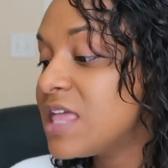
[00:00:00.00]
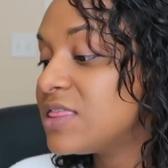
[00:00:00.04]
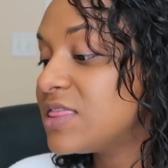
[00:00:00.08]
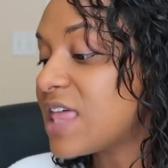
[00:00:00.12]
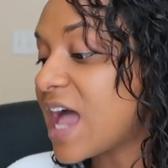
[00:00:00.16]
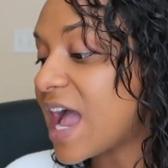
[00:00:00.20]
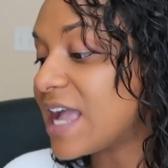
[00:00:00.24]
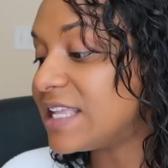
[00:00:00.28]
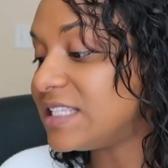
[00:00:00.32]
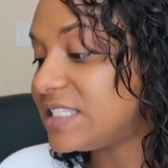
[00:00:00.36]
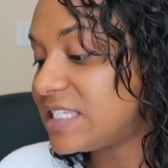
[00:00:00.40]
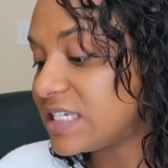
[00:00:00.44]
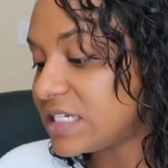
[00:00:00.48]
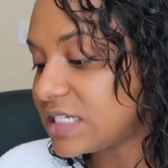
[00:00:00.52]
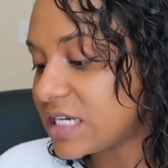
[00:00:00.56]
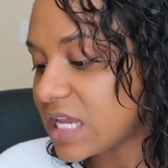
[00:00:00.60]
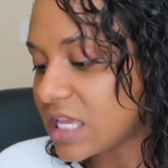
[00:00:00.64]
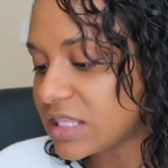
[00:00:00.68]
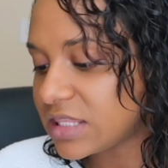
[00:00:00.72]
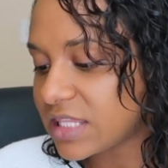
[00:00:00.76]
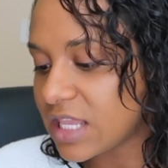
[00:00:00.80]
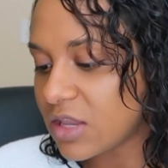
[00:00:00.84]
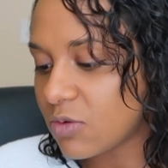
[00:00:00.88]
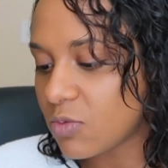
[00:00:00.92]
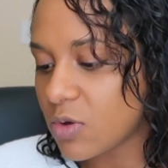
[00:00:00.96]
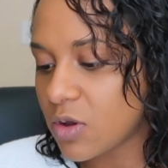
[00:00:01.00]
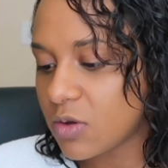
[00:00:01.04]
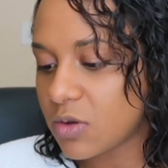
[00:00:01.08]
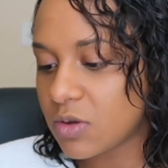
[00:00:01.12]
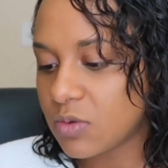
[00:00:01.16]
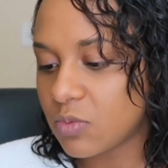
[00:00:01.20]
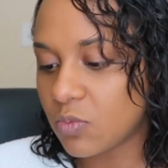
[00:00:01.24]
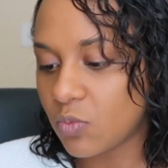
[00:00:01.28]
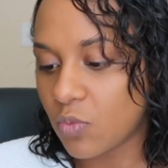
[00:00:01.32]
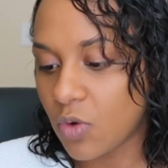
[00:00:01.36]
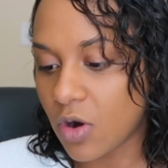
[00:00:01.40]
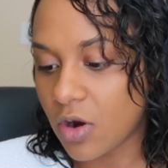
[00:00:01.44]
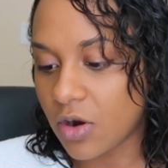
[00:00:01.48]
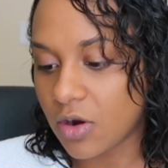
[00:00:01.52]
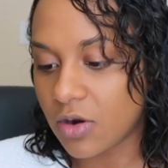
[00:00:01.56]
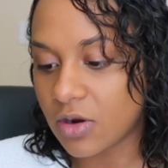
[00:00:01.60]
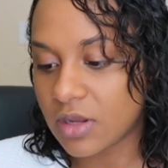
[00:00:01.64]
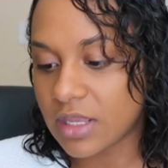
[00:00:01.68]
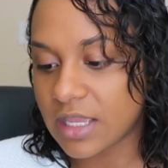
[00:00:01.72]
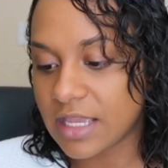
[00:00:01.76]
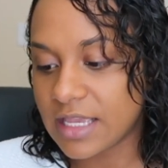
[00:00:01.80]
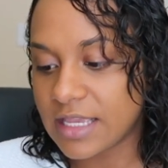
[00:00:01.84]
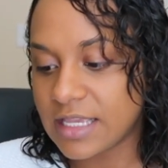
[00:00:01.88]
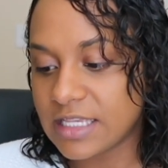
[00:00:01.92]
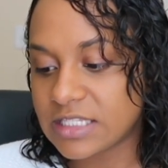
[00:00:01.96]
that I did not think would
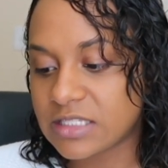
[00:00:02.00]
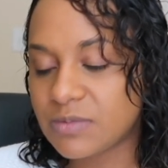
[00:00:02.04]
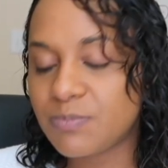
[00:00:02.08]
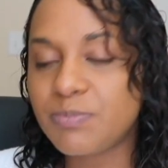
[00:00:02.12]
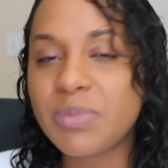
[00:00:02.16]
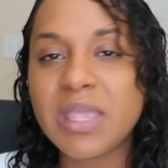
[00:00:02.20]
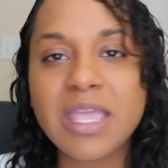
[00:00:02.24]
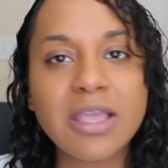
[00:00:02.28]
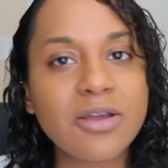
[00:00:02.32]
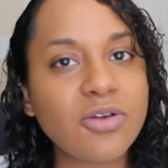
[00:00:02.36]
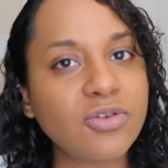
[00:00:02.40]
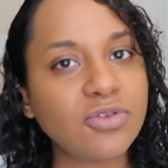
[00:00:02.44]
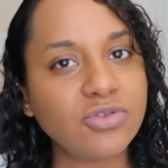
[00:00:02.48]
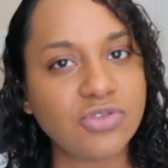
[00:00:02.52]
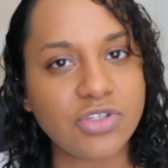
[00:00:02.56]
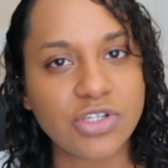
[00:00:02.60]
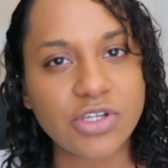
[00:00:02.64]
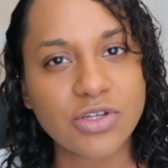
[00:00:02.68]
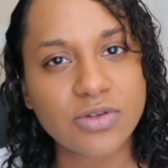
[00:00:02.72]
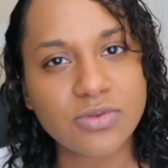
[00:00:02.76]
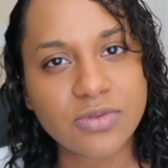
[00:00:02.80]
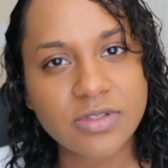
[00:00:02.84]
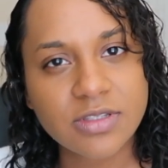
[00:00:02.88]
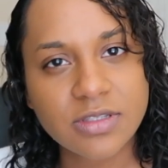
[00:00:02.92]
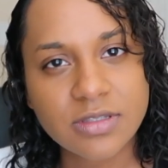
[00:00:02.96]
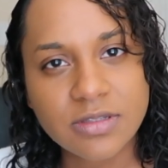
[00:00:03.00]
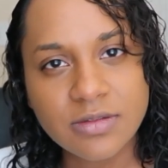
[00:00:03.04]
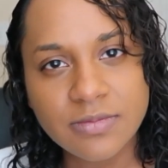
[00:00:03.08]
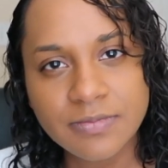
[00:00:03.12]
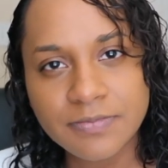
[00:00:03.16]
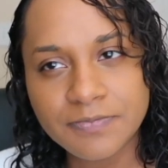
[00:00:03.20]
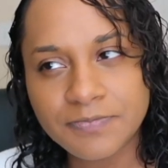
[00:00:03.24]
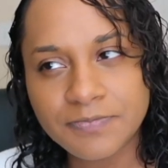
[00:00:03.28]
work is pickle juice.